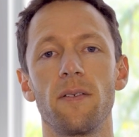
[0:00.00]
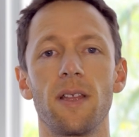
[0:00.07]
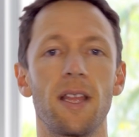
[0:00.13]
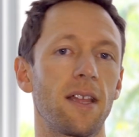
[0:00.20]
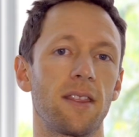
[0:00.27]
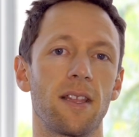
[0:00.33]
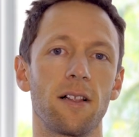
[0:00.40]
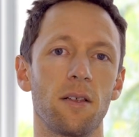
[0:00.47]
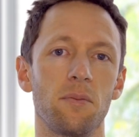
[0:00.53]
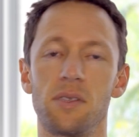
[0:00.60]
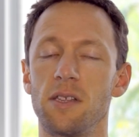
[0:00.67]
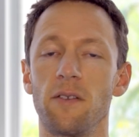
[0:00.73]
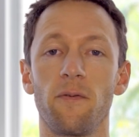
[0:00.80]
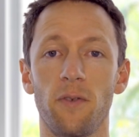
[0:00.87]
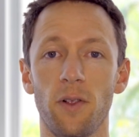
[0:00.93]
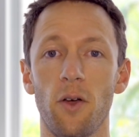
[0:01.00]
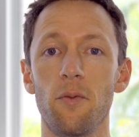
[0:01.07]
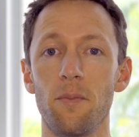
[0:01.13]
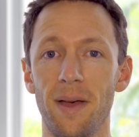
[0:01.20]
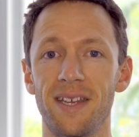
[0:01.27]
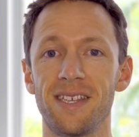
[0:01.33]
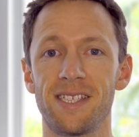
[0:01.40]
get the clips that flow
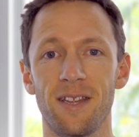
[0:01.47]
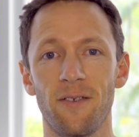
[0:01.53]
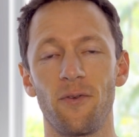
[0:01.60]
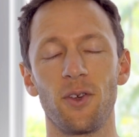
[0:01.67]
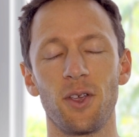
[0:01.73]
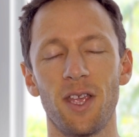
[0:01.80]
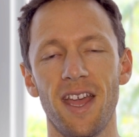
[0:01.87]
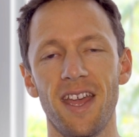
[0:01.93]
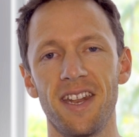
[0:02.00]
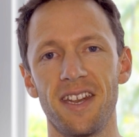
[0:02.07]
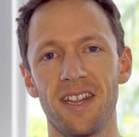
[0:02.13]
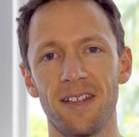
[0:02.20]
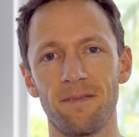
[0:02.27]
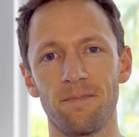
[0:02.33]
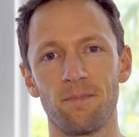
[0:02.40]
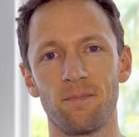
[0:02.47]
best for your editing.